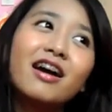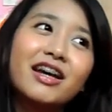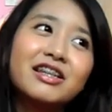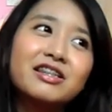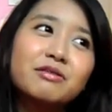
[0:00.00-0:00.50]

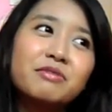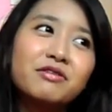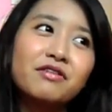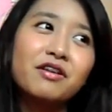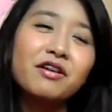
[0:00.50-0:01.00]
Okay, so
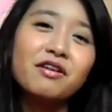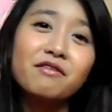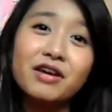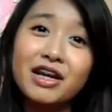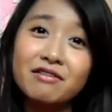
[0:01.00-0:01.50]

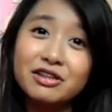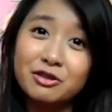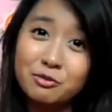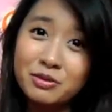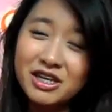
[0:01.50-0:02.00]
before, when I
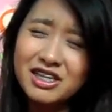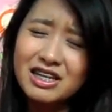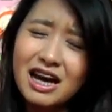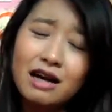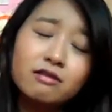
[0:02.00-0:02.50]
was
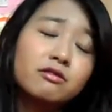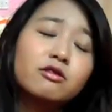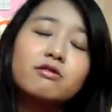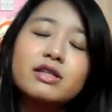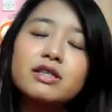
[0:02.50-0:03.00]
obese, I'll
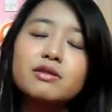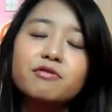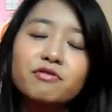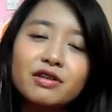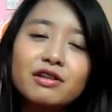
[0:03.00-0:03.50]

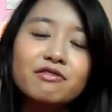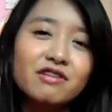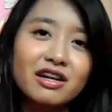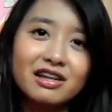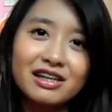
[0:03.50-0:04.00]
always feel
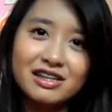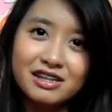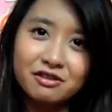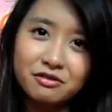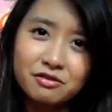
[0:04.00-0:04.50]
very
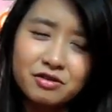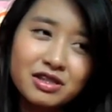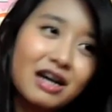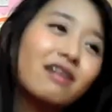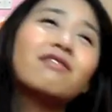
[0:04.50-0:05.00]
lazy to do
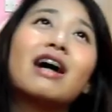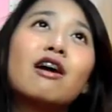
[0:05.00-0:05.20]
stuff.